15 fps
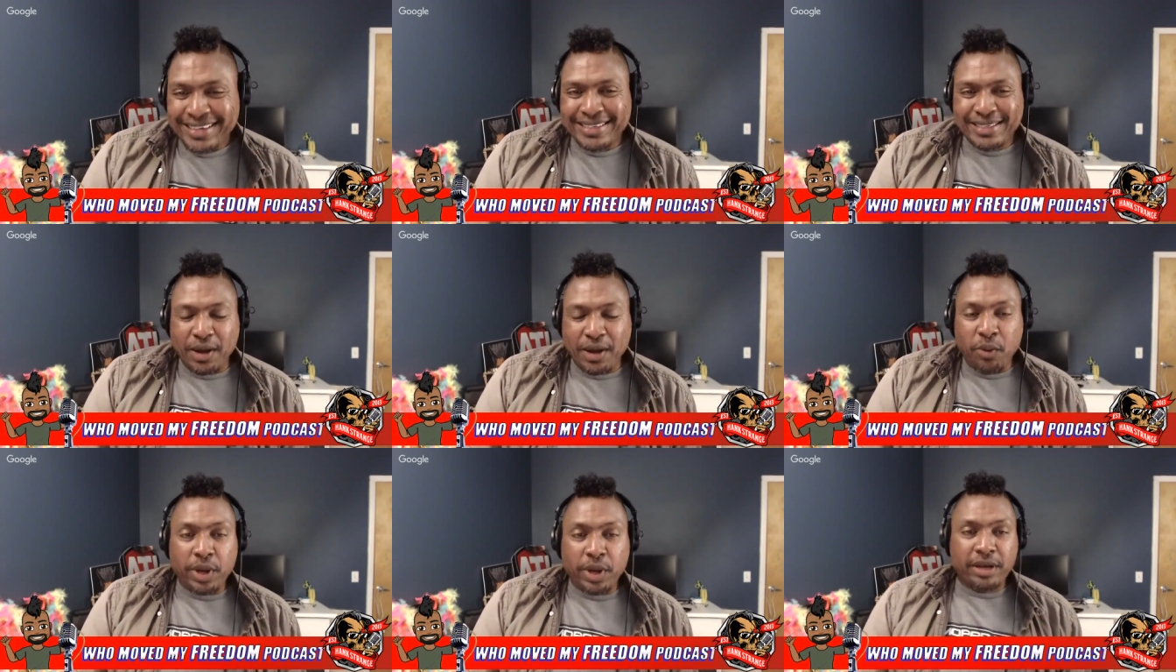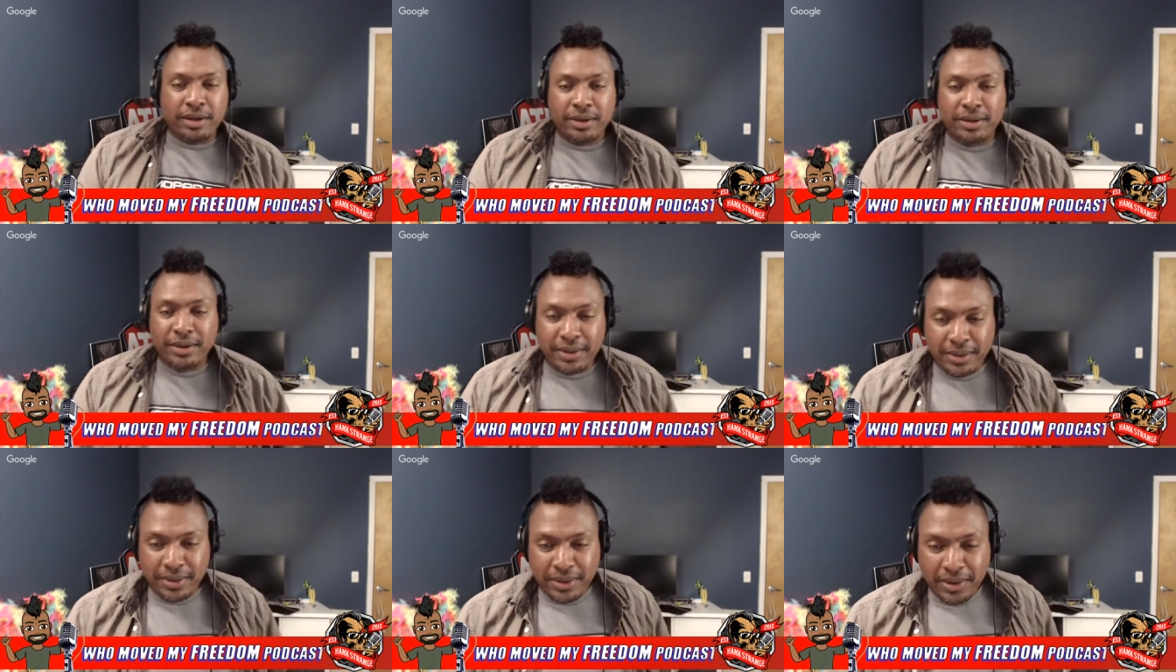yeah. So we're,
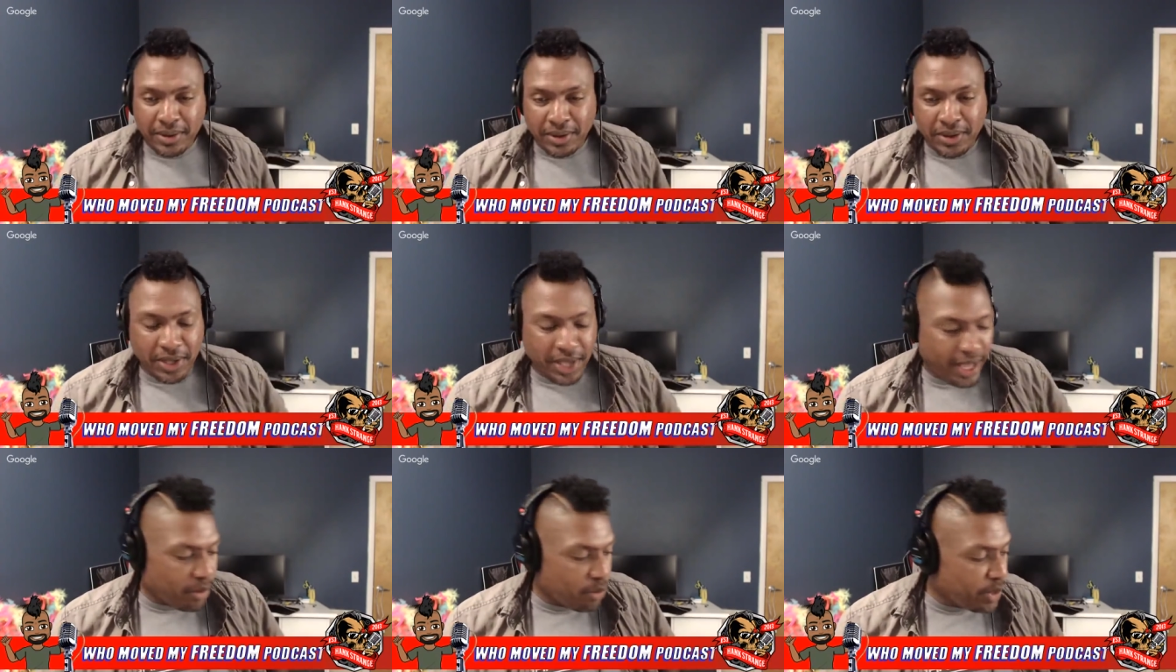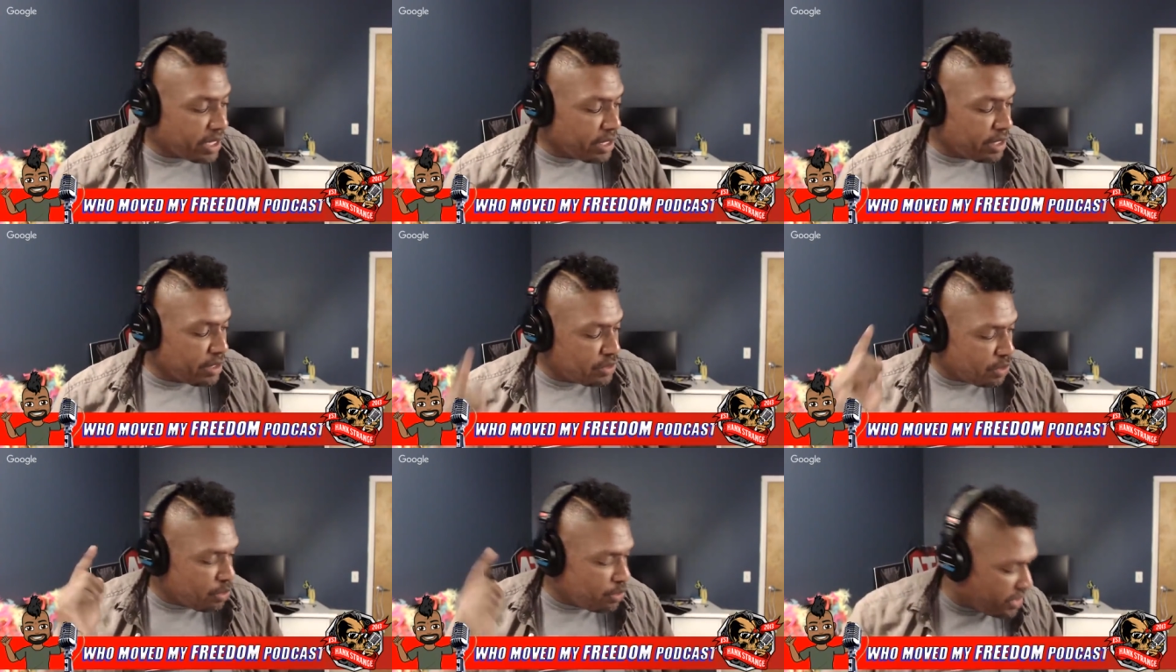yeah, we're gonna
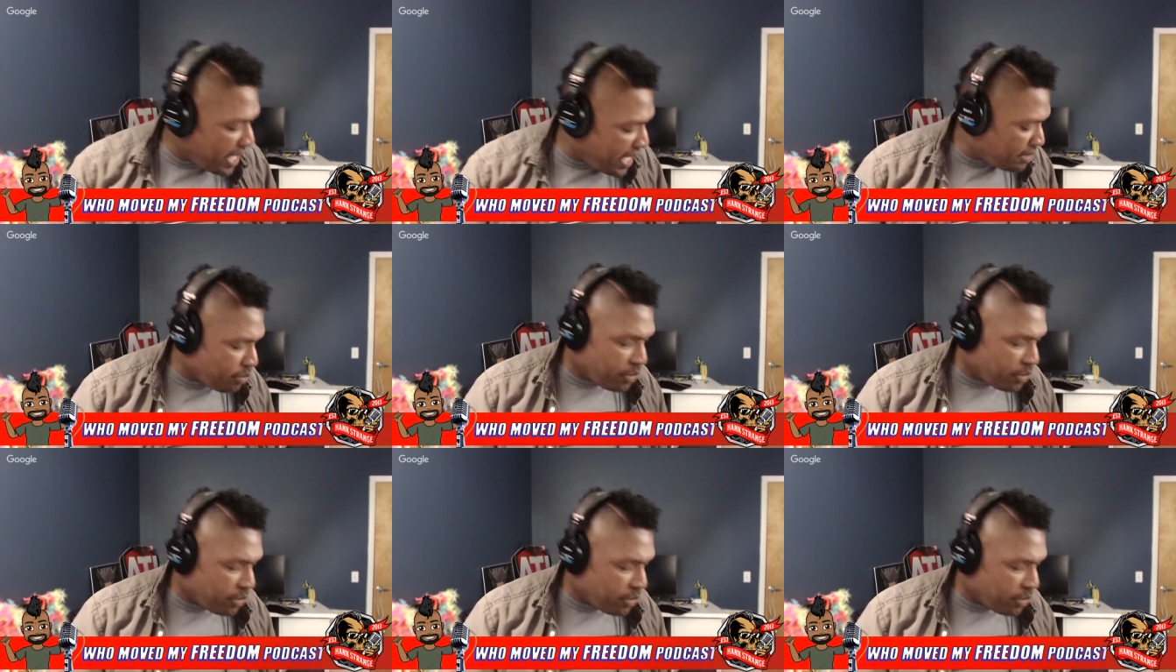do that.